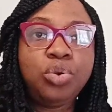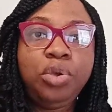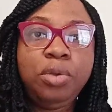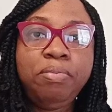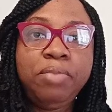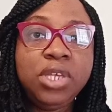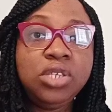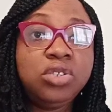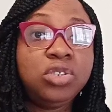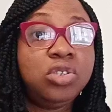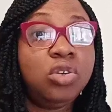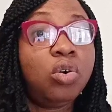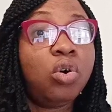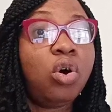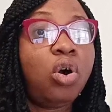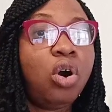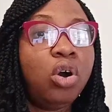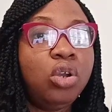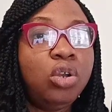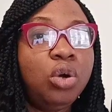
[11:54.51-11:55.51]
So you mix
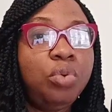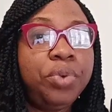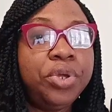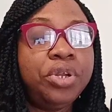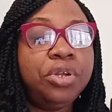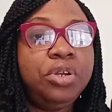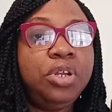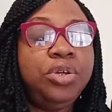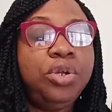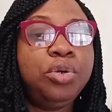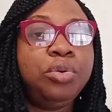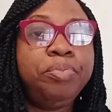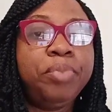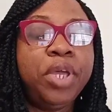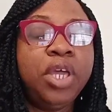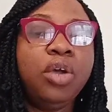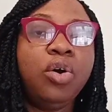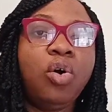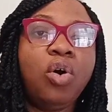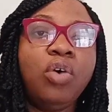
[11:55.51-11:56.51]
your color with a
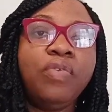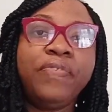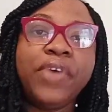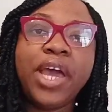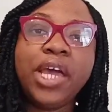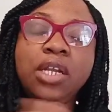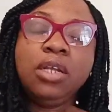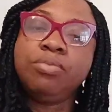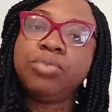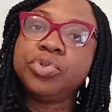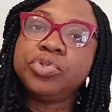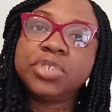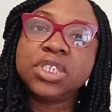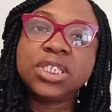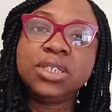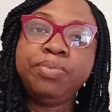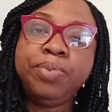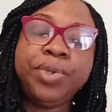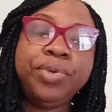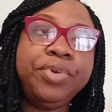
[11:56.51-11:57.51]
little bit of edible
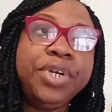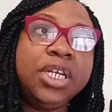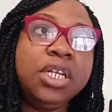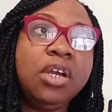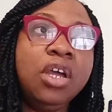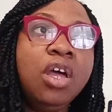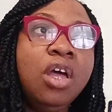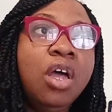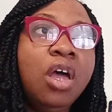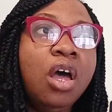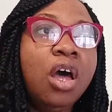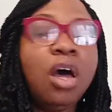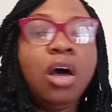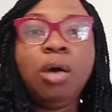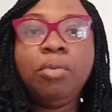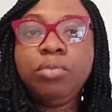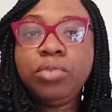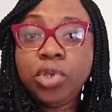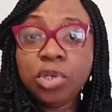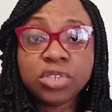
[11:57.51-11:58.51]
spirit,
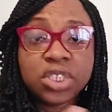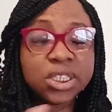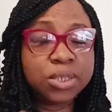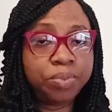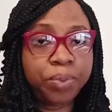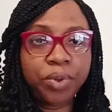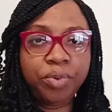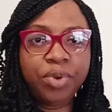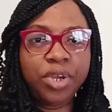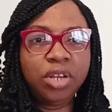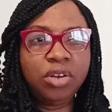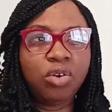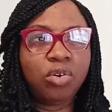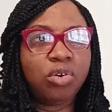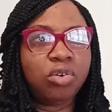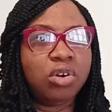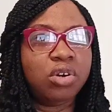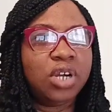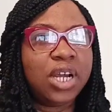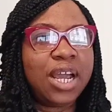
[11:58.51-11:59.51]
your spirit,
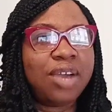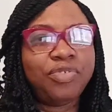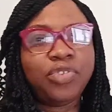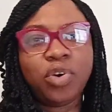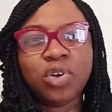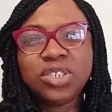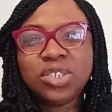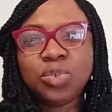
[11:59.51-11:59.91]
or I